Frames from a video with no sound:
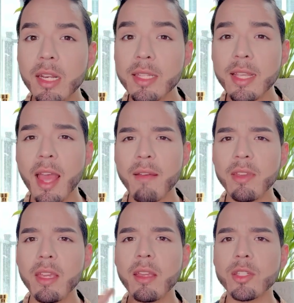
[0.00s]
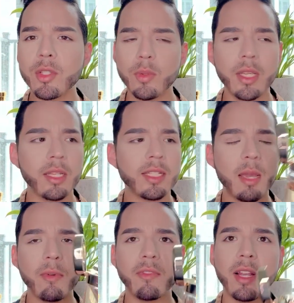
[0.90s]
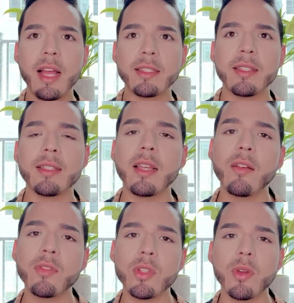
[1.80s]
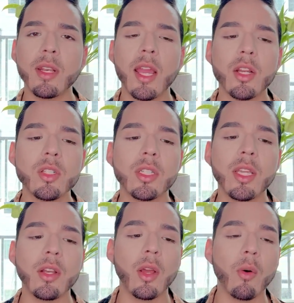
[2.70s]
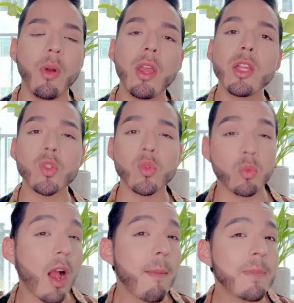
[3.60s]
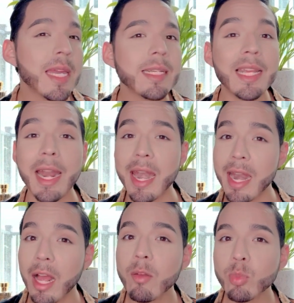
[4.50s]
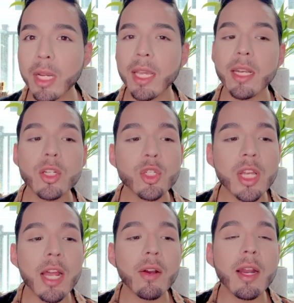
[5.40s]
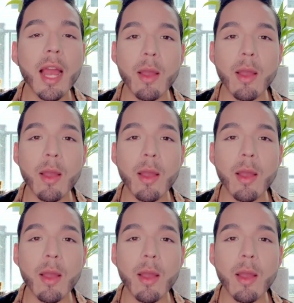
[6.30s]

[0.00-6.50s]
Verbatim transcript: It is a heavy duty type of glass itself. So you can actually, you know, drop it and not break it and shatter it.